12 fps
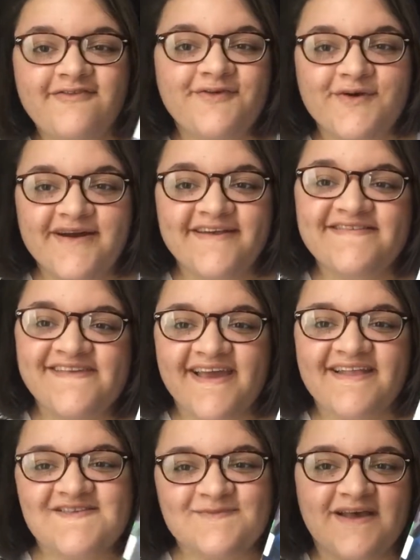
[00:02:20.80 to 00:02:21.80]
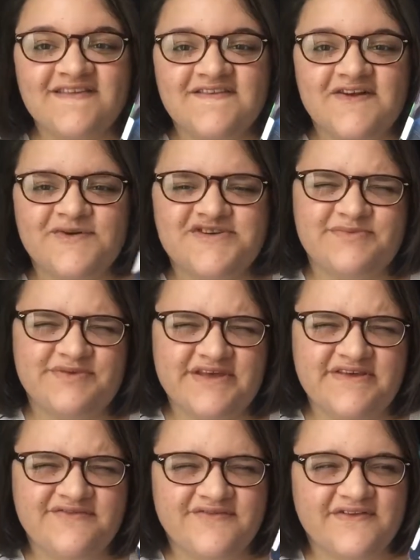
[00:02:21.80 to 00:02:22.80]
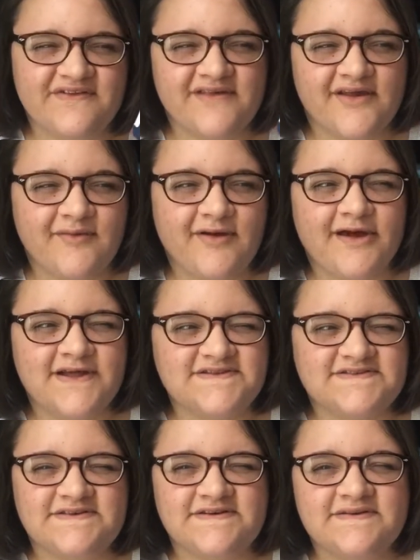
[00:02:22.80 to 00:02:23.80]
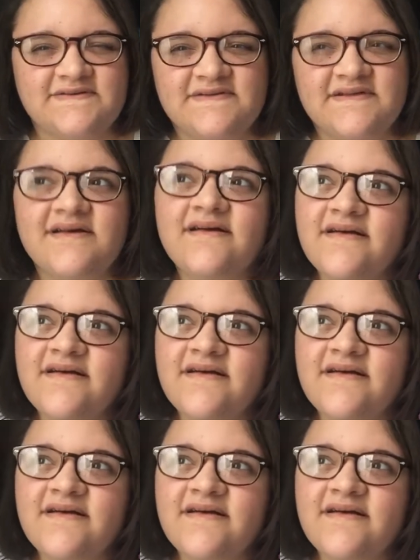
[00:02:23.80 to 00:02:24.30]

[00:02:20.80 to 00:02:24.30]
for the second semester, which I believe doesn't come out till,